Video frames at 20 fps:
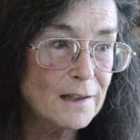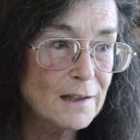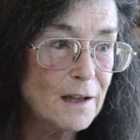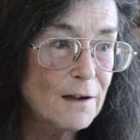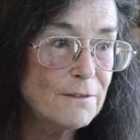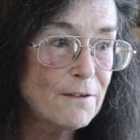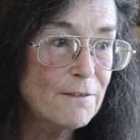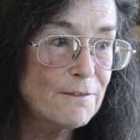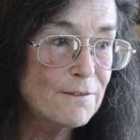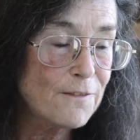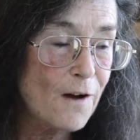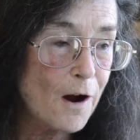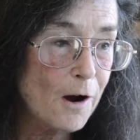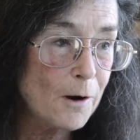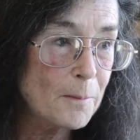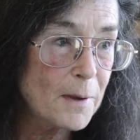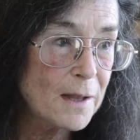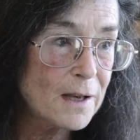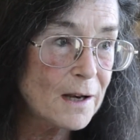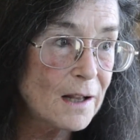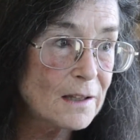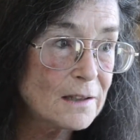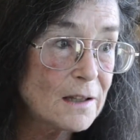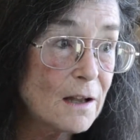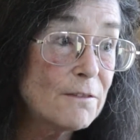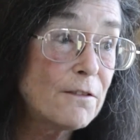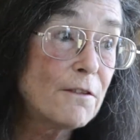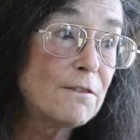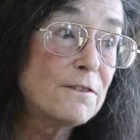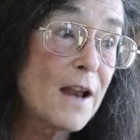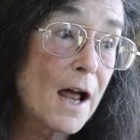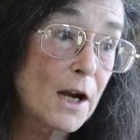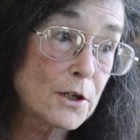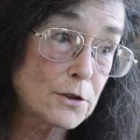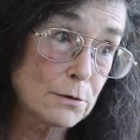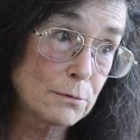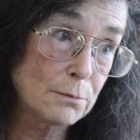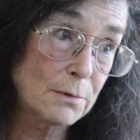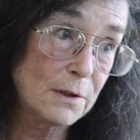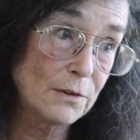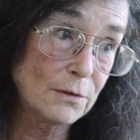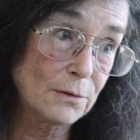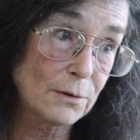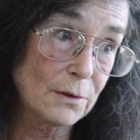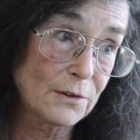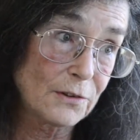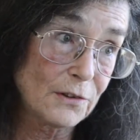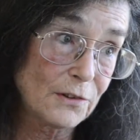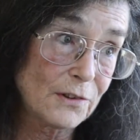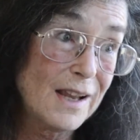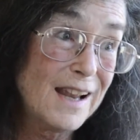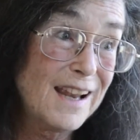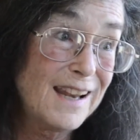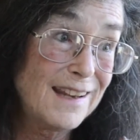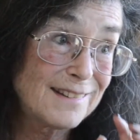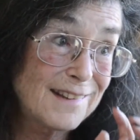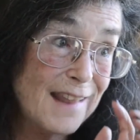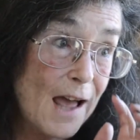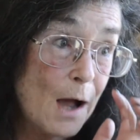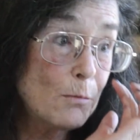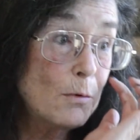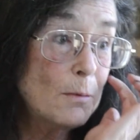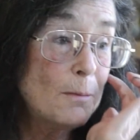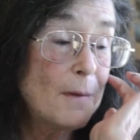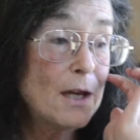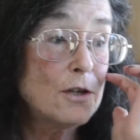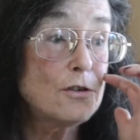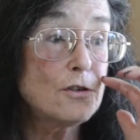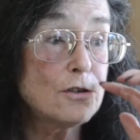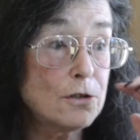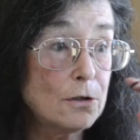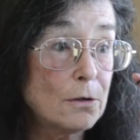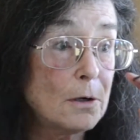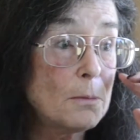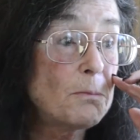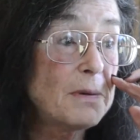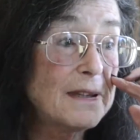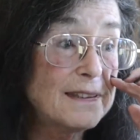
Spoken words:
a love of environment, a love of natural resources. Is that what made you do it,